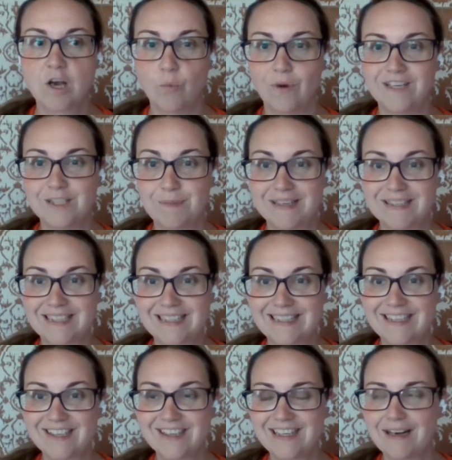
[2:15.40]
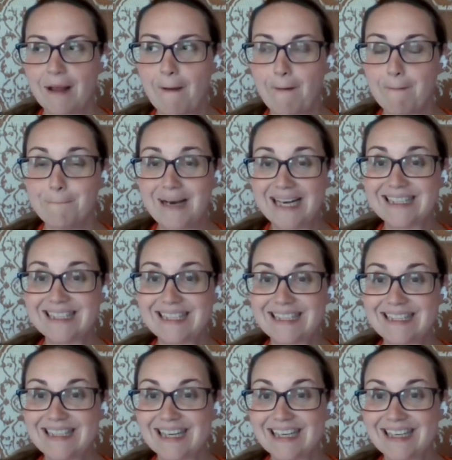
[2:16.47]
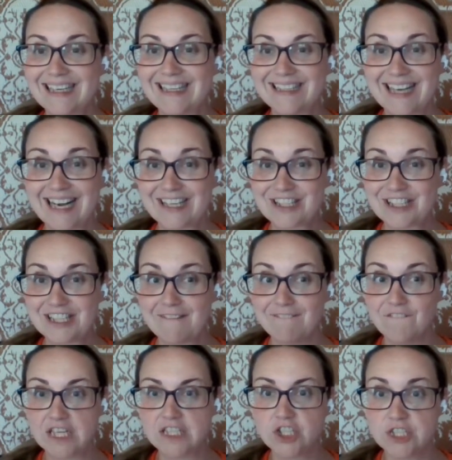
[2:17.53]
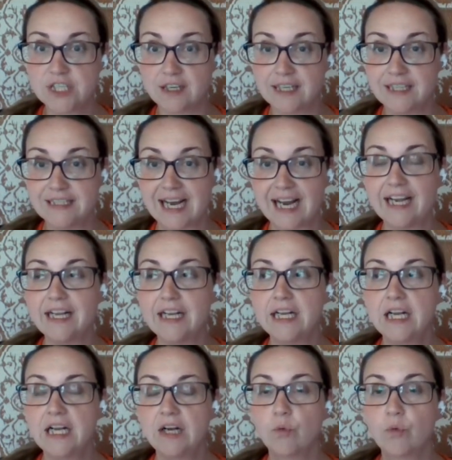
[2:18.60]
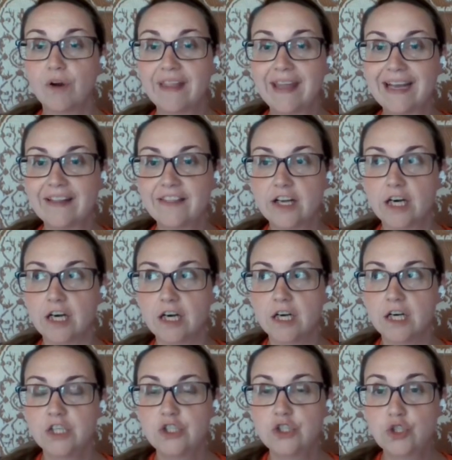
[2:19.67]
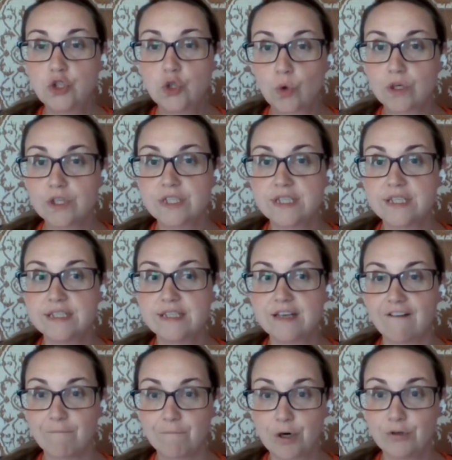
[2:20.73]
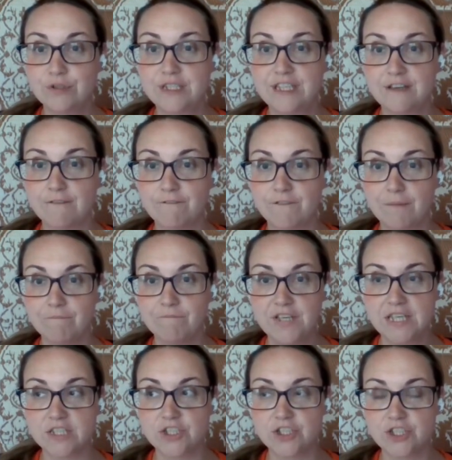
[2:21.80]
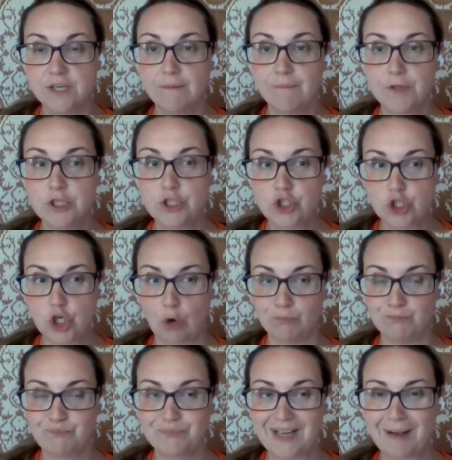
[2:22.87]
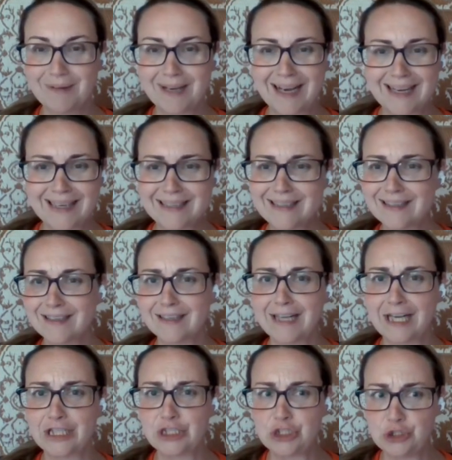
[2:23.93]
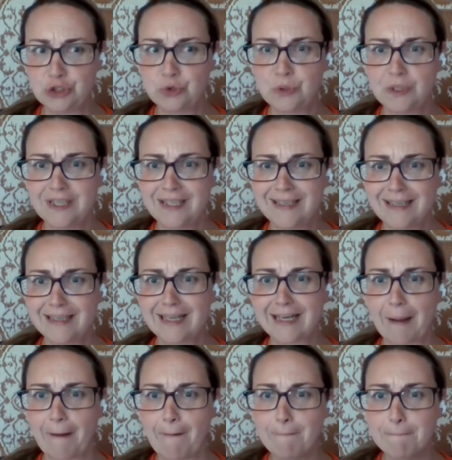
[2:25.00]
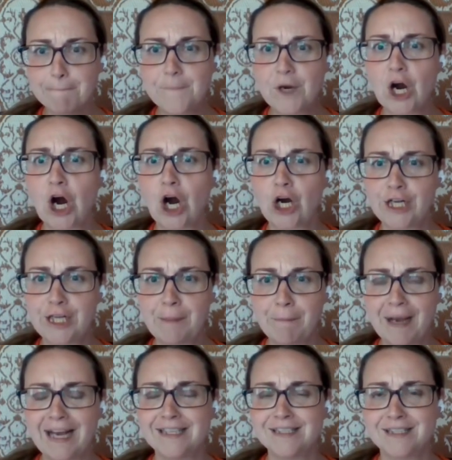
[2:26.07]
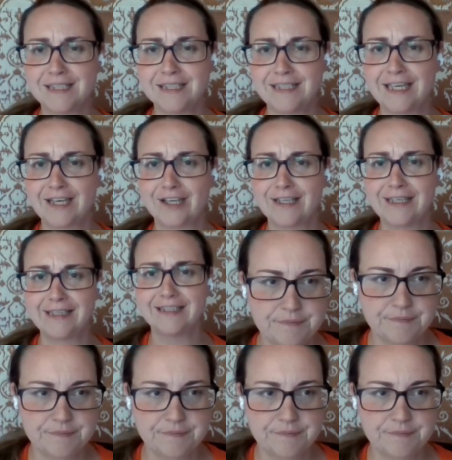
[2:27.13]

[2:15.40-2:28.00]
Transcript: what is pescatarian? Pescatarian is actually a vegetarian diet where they get their sources of protein from fish. So I'm kind of going to like do like a carny pescatarian.